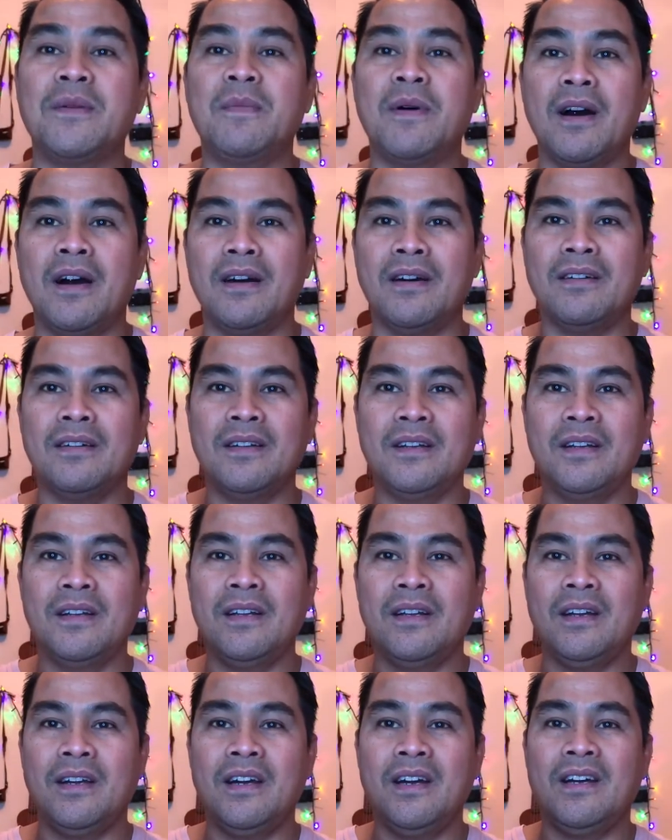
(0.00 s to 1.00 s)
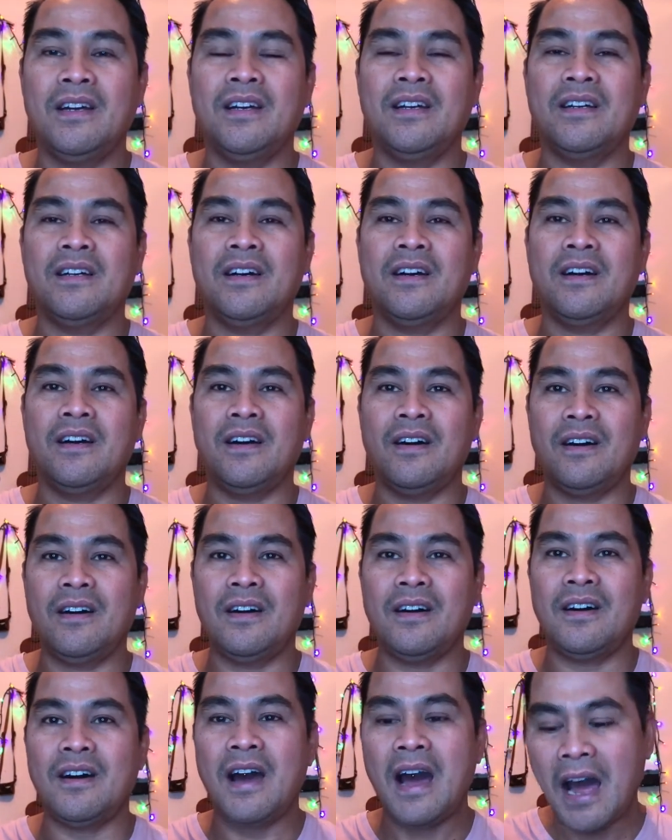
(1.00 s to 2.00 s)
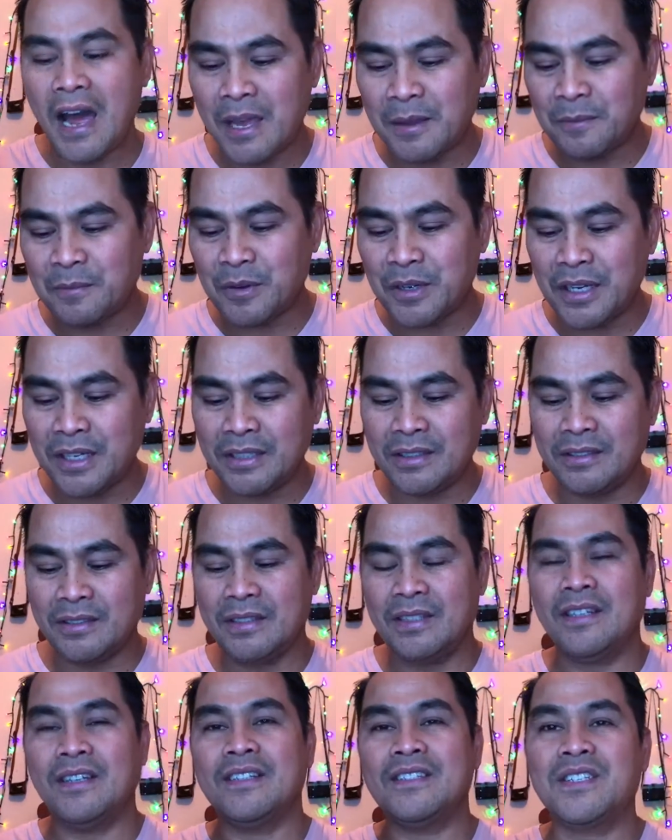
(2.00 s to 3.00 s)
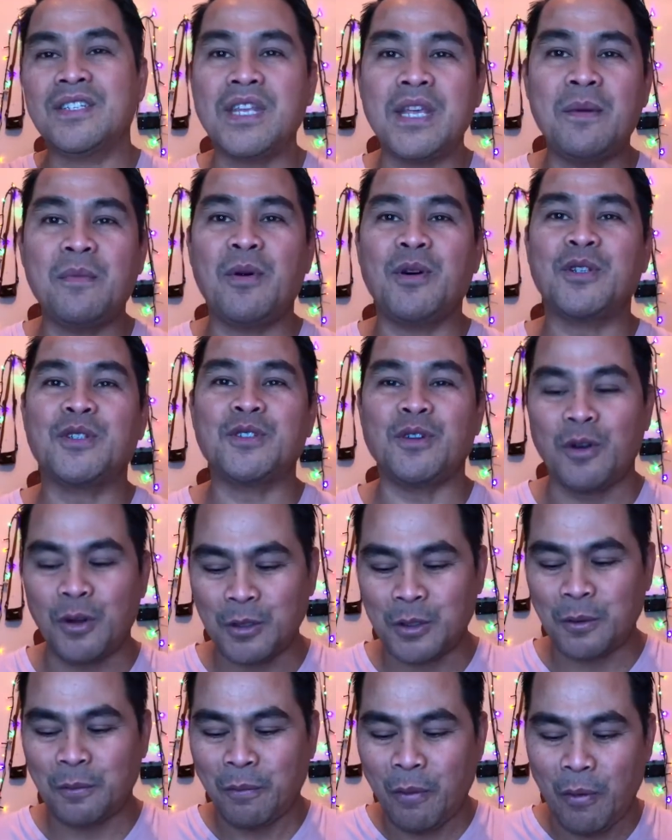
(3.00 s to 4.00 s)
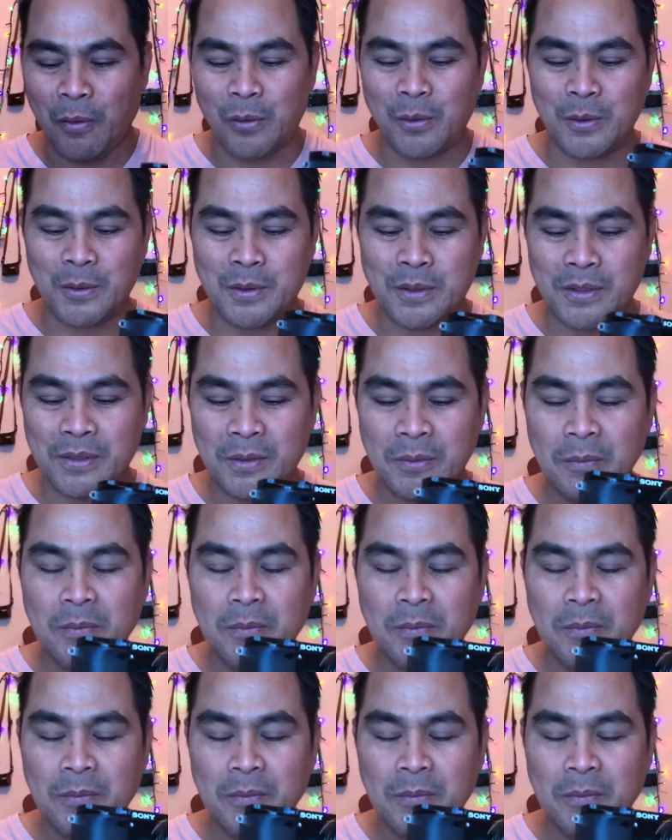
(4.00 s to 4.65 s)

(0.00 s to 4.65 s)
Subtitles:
but hybrid CMOS autofocus,